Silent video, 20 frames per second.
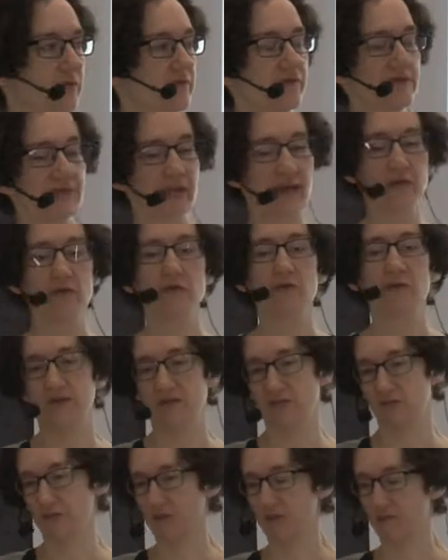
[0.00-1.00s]

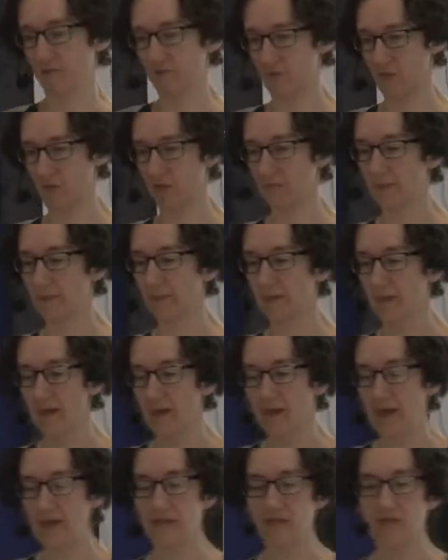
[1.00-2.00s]
standardized written form.
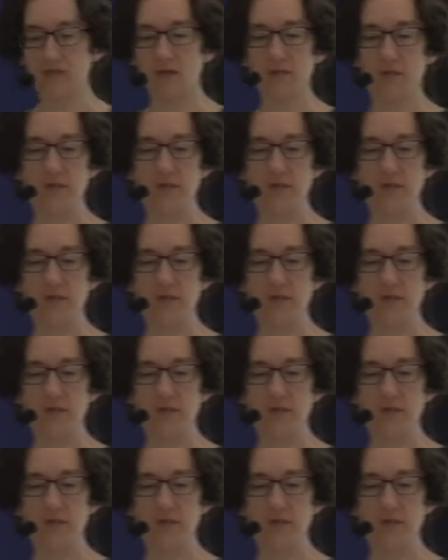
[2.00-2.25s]
And some